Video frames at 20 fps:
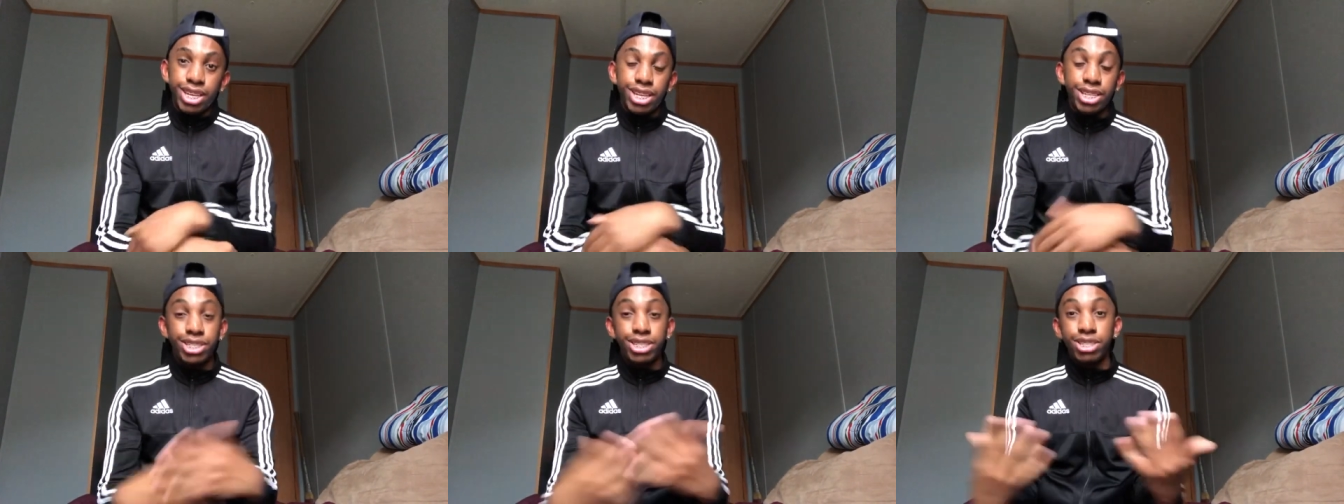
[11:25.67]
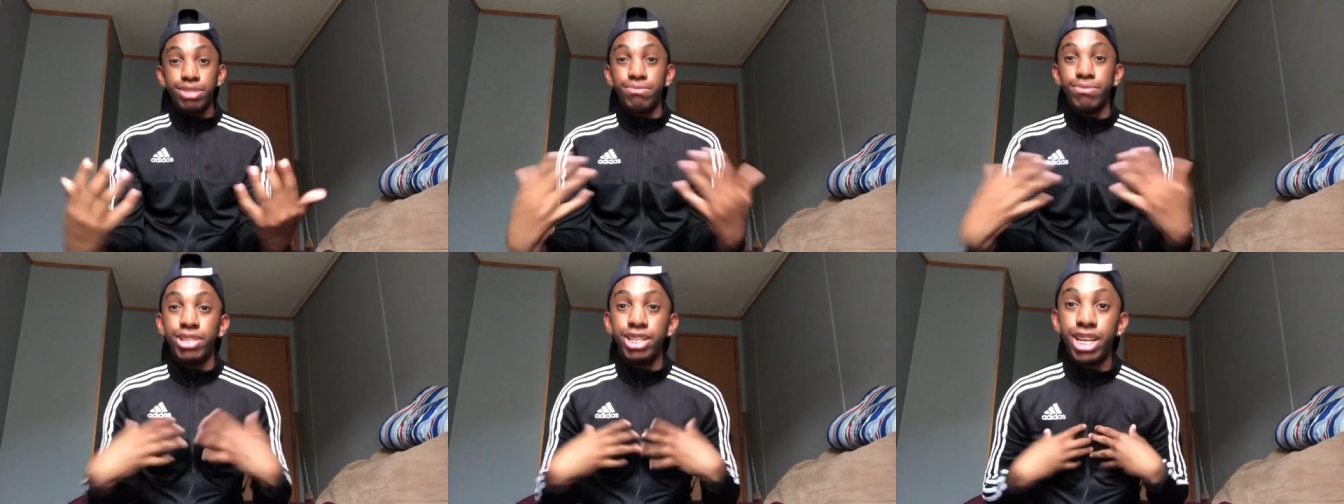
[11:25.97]
It
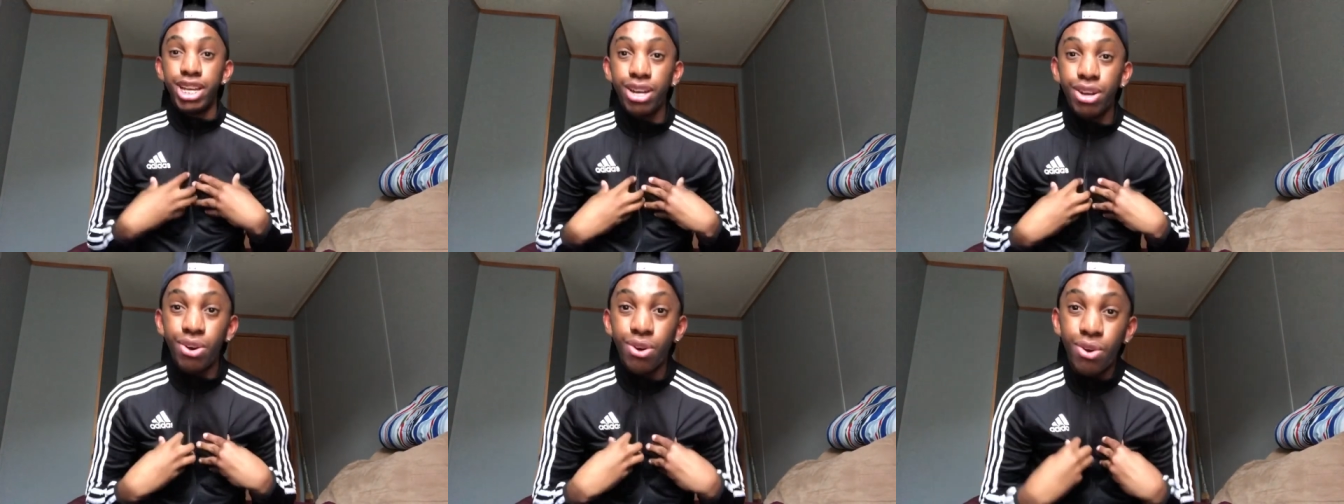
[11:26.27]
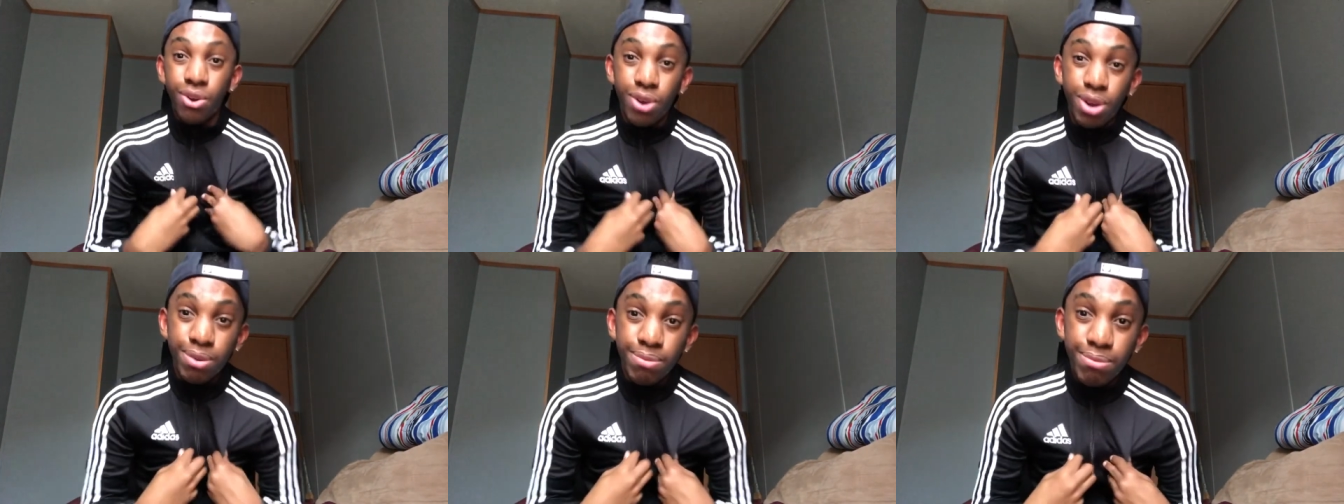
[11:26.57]
shouldn't be that
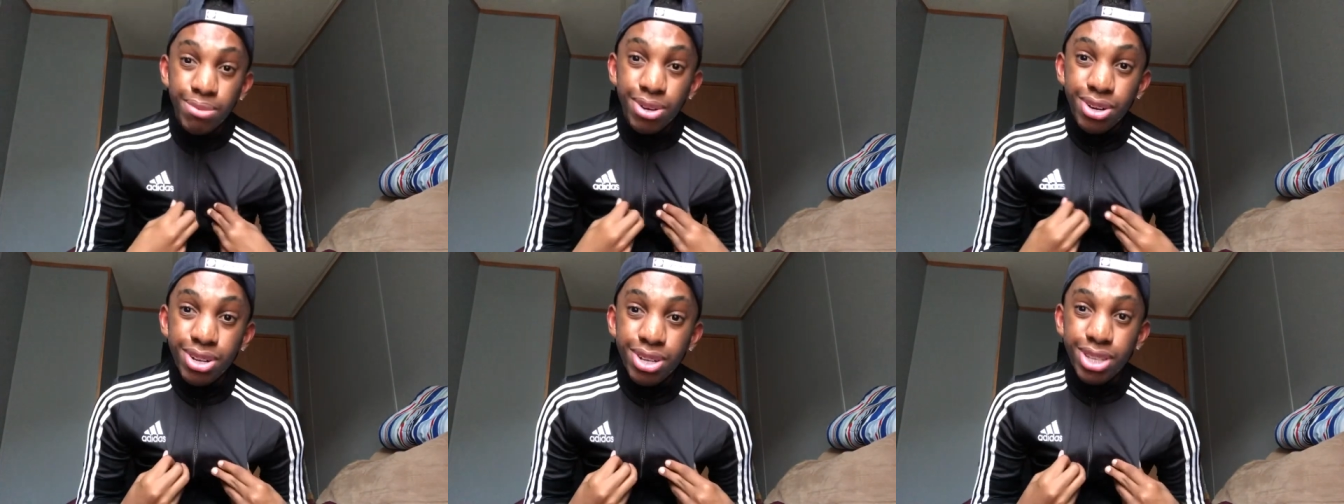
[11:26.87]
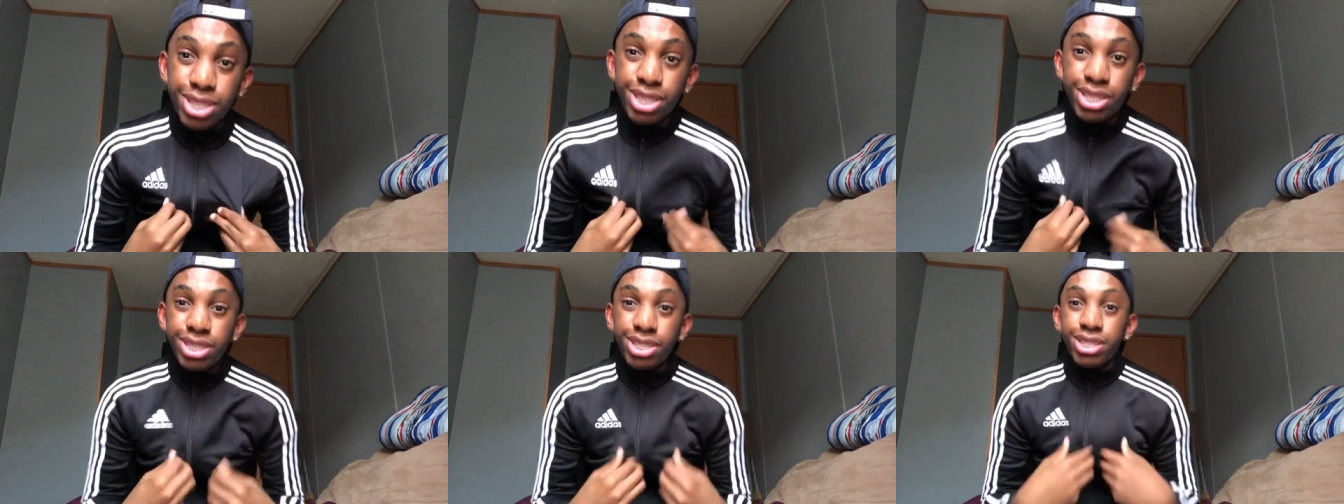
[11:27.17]
hard,
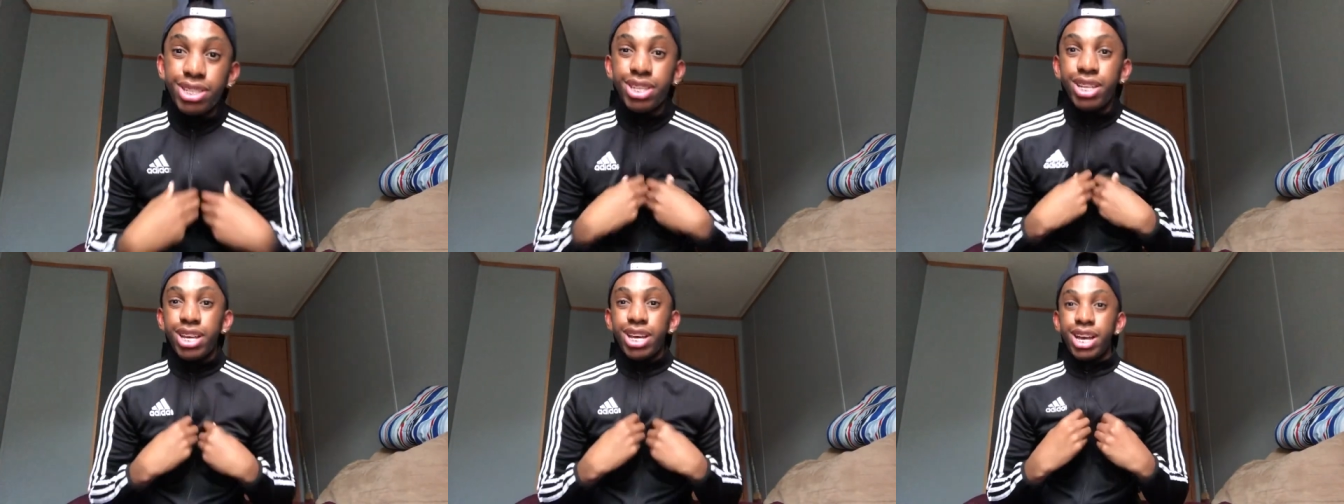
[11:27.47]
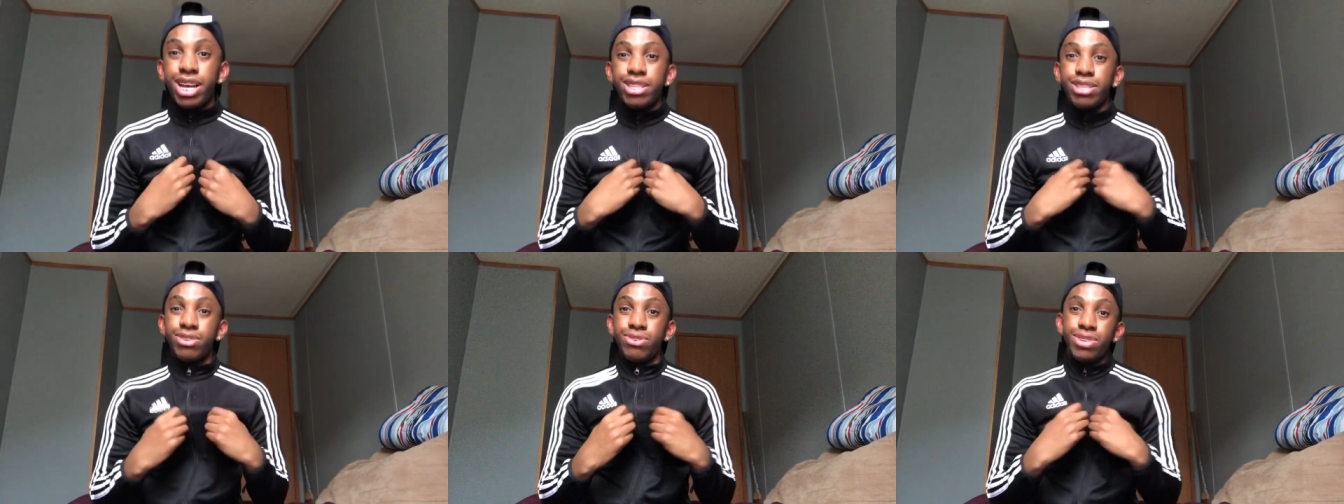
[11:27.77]

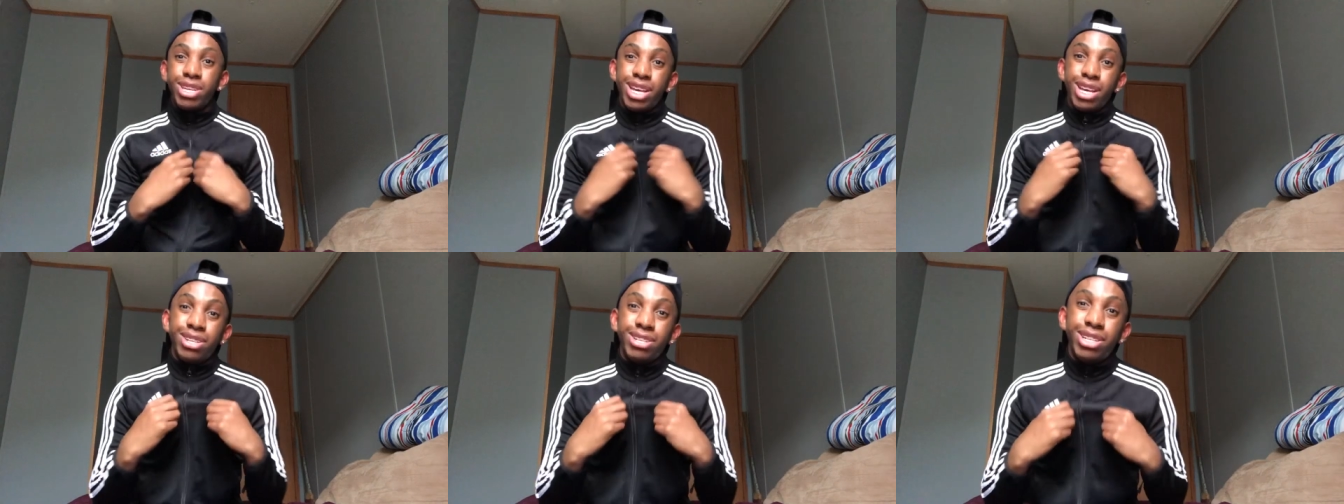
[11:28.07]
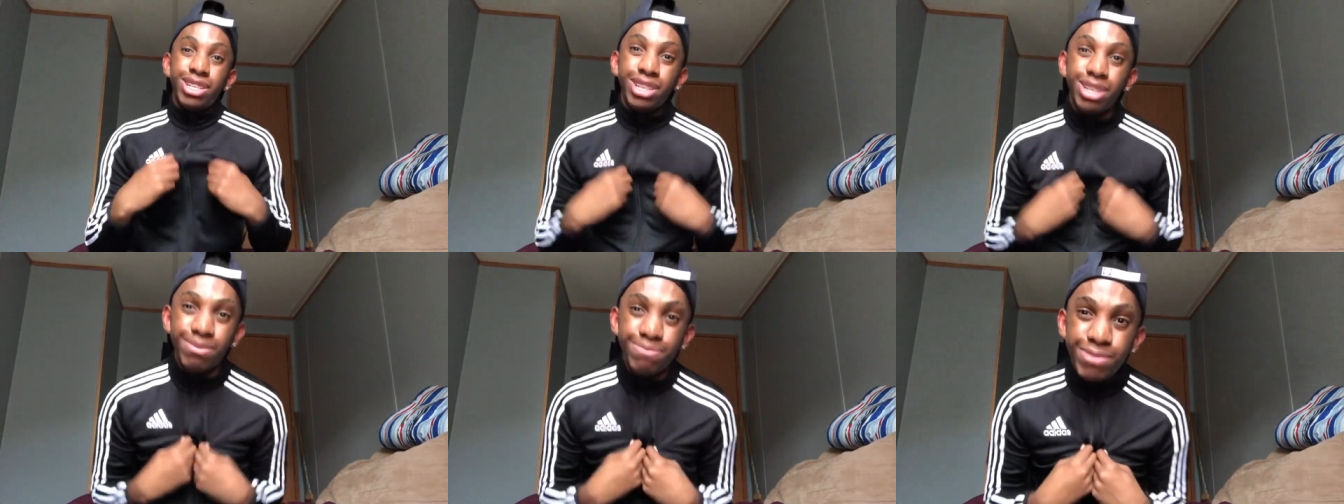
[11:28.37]
bruh. I know y'all
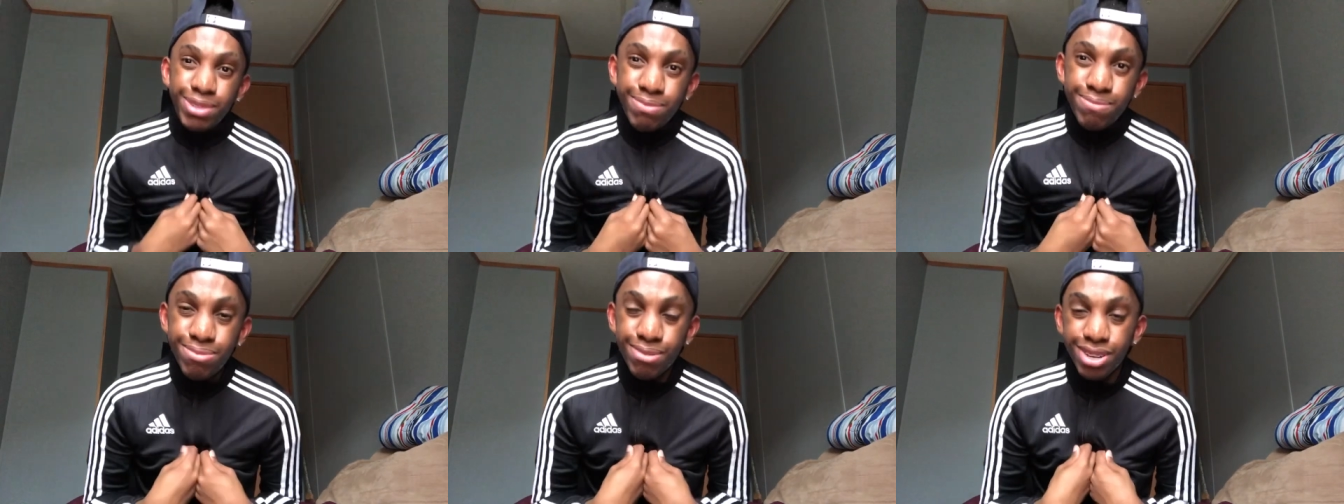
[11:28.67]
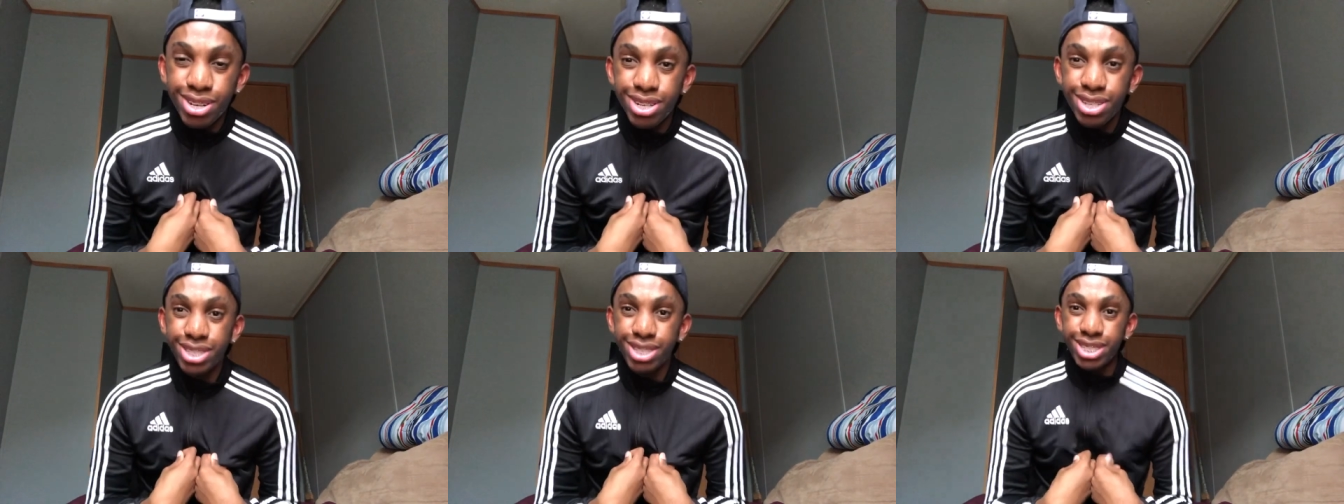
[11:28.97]
love me,
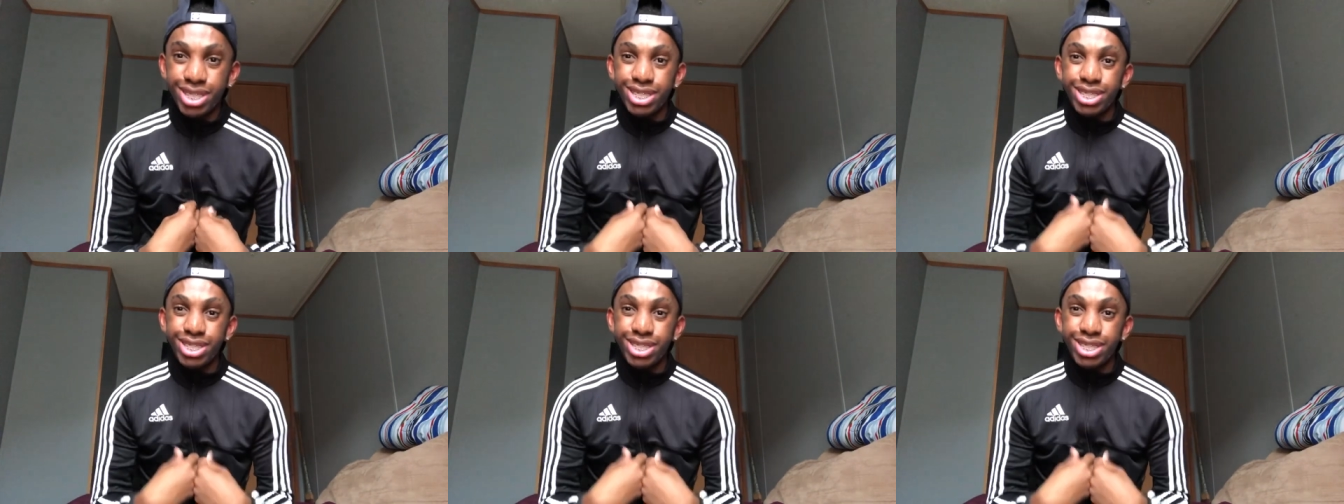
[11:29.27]
bruh.